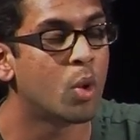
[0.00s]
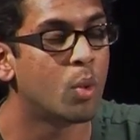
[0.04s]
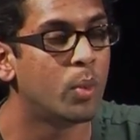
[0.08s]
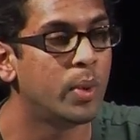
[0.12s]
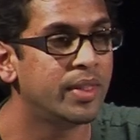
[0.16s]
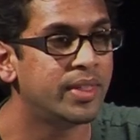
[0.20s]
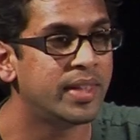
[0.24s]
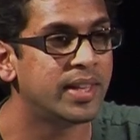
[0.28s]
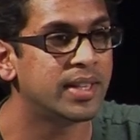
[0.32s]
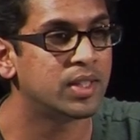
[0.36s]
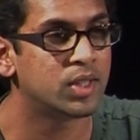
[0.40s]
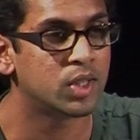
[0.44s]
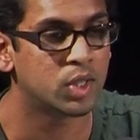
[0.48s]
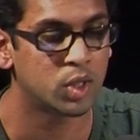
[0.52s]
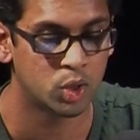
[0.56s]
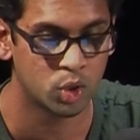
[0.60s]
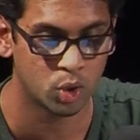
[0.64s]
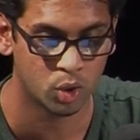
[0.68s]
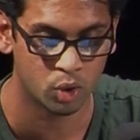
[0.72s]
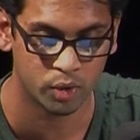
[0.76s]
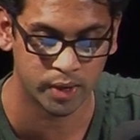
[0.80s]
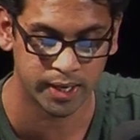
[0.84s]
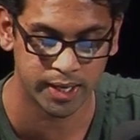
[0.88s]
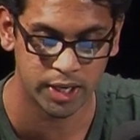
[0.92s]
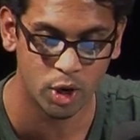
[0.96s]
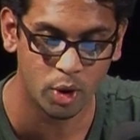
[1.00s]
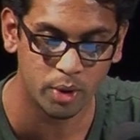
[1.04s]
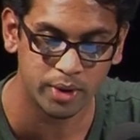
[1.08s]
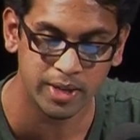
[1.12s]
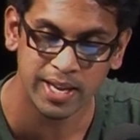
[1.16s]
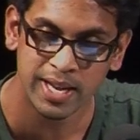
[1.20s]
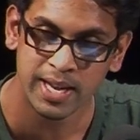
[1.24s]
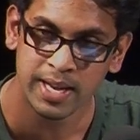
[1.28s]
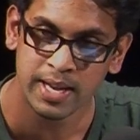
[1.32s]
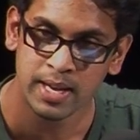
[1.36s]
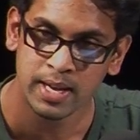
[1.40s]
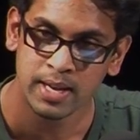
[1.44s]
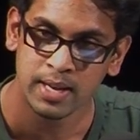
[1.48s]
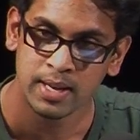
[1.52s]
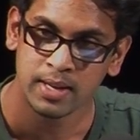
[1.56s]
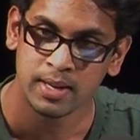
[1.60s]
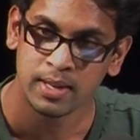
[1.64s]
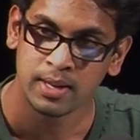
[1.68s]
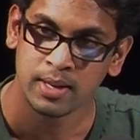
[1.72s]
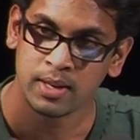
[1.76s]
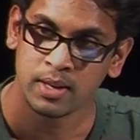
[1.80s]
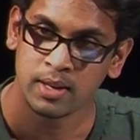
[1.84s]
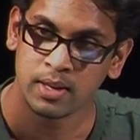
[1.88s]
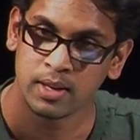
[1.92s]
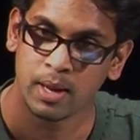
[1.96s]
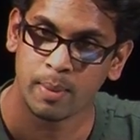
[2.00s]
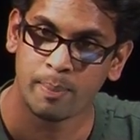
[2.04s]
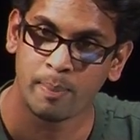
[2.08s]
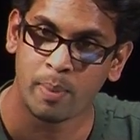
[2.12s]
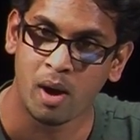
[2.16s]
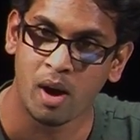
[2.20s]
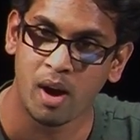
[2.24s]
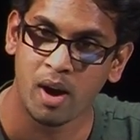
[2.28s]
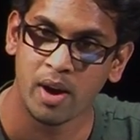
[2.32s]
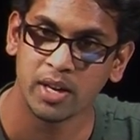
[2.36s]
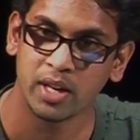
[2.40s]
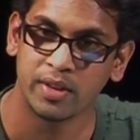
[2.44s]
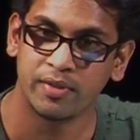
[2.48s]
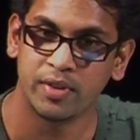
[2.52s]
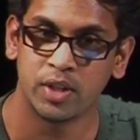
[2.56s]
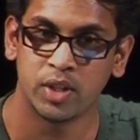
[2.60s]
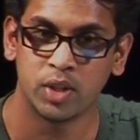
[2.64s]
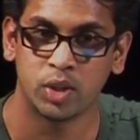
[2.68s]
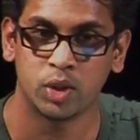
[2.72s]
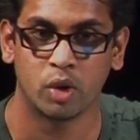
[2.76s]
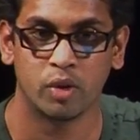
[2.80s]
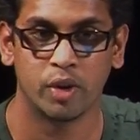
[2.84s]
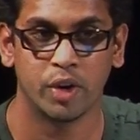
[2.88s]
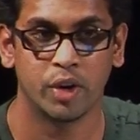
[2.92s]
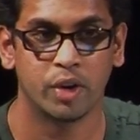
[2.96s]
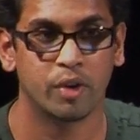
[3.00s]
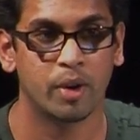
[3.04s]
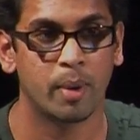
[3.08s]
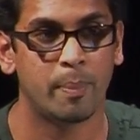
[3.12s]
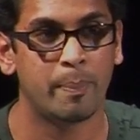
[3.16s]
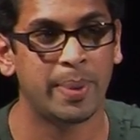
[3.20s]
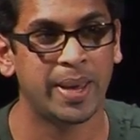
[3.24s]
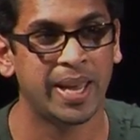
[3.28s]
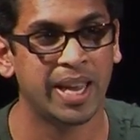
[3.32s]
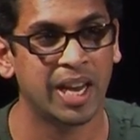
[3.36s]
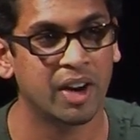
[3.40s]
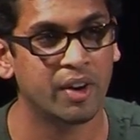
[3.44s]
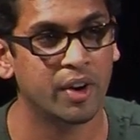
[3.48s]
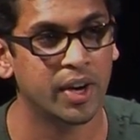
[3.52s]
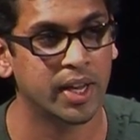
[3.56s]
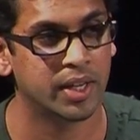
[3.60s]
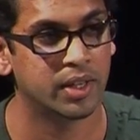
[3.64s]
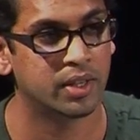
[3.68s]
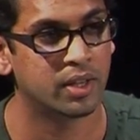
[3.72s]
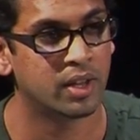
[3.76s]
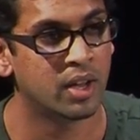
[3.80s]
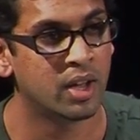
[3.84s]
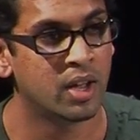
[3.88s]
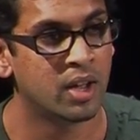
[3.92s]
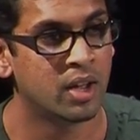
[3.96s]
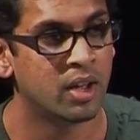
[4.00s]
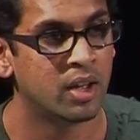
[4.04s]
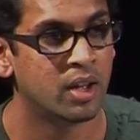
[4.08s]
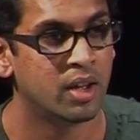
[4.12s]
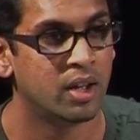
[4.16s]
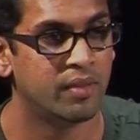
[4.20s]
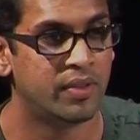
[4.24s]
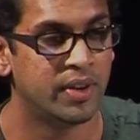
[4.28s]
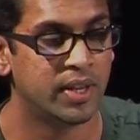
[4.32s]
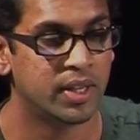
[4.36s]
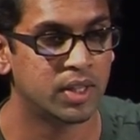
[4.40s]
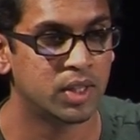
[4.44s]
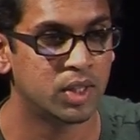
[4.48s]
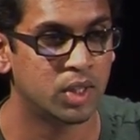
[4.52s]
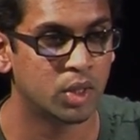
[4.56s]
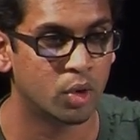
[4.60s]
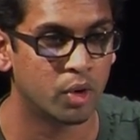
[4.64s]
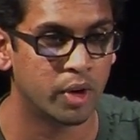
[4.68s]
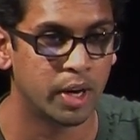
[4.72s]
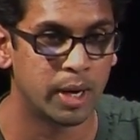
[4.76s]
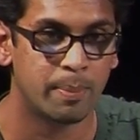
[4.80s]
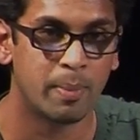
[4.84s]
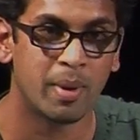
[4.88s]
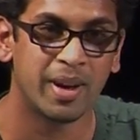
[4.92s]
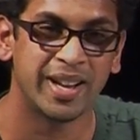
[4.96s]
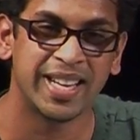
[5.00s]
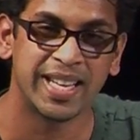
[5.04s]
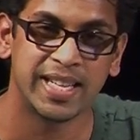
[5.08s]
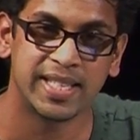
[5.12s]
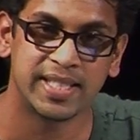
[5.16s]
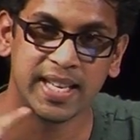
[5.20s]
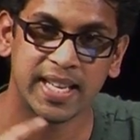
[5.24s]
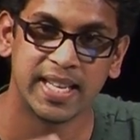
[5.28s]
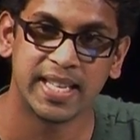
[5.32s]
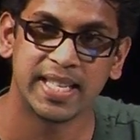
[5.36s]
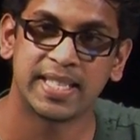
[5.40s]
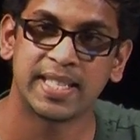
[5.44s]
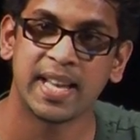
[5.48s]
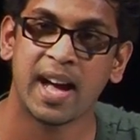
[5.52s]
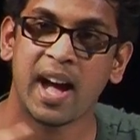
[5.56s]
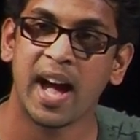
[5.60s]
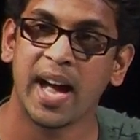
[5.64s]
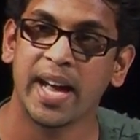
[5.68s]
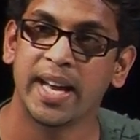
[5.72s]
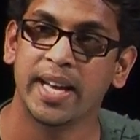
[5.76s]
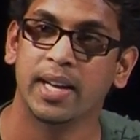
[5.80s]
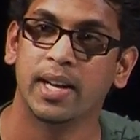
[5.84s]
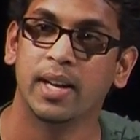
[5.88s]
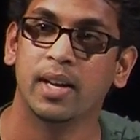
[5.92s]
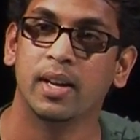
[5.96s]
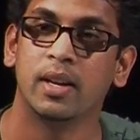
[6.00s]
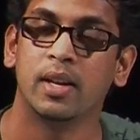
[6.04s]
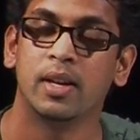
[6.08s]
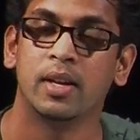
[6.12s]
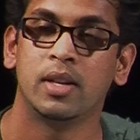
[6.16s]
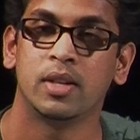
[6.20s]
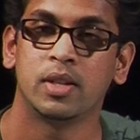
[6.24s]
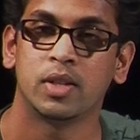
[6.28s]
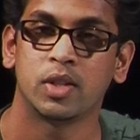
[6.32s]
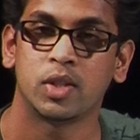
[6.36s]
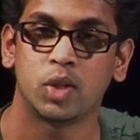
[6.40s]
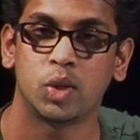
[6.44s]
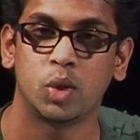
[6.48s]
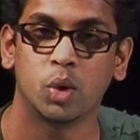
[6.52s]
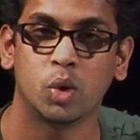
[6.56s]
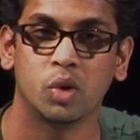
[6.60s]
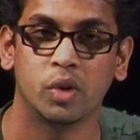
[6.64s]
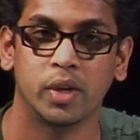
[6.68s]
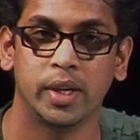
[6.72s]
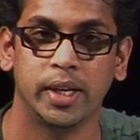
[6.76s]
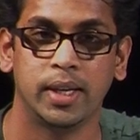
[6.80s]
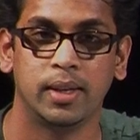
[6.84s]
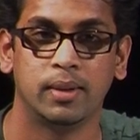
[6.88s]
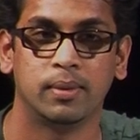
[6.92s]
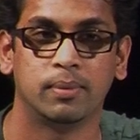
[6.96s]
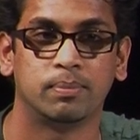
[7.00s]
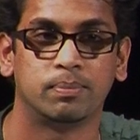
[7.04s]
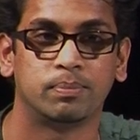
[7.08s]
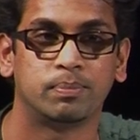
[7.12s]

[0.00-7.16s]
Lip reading: with his story, not a part of his story or a period of his story, but his entire story.